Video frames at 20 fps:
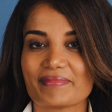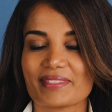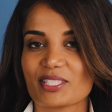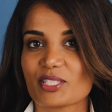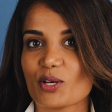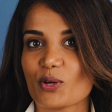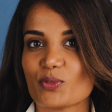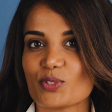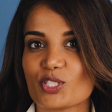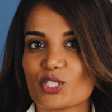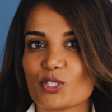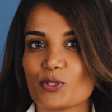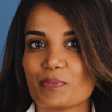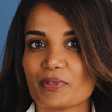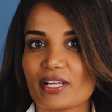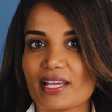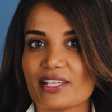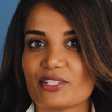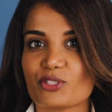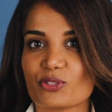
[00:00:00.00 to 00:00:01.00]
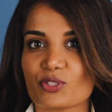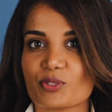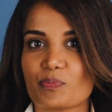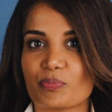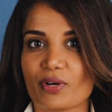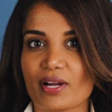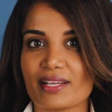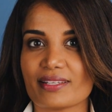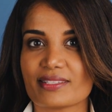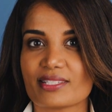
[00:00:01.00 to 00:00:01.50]
So superagers'
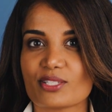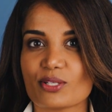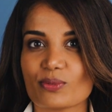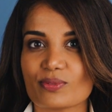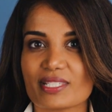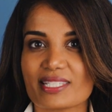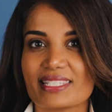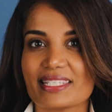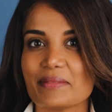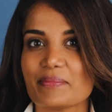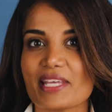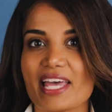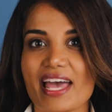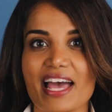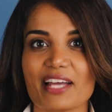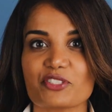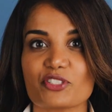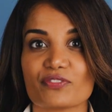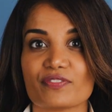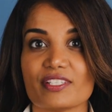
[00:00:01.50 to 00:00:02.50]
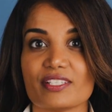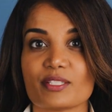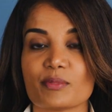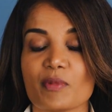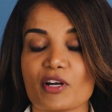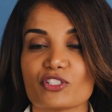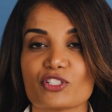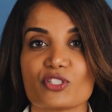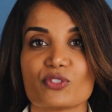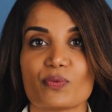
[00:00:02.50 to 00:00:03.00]
brains don't seem to atrophy as
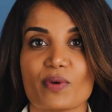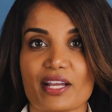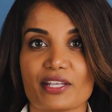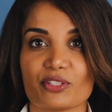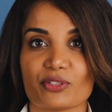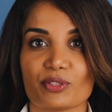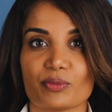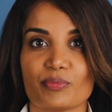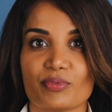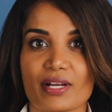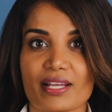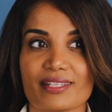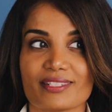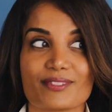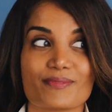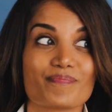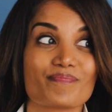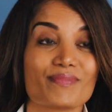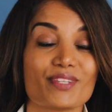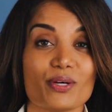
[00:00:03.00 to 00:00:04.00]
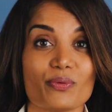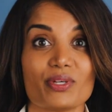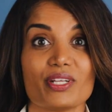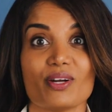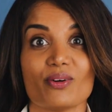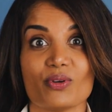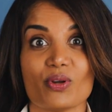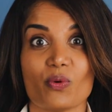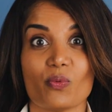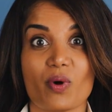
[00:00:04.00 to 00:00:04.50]
much as regular brains, though we
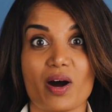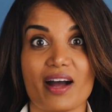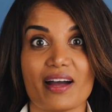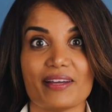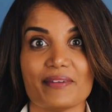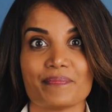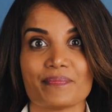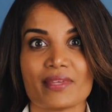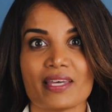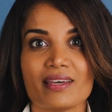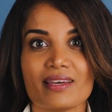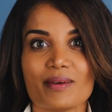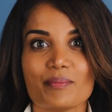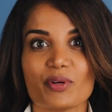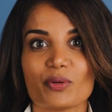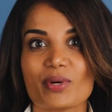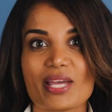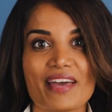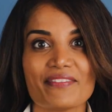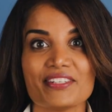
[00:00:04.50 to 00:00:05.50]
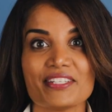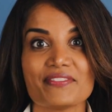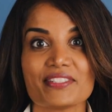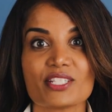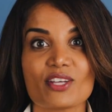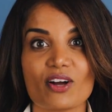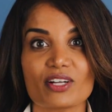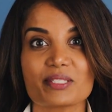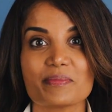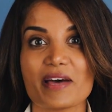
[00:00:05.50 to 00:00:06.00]
don't know why. But we haven't even
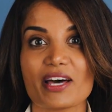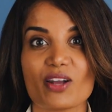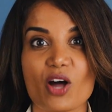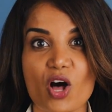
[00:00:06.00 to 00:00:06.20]
talked about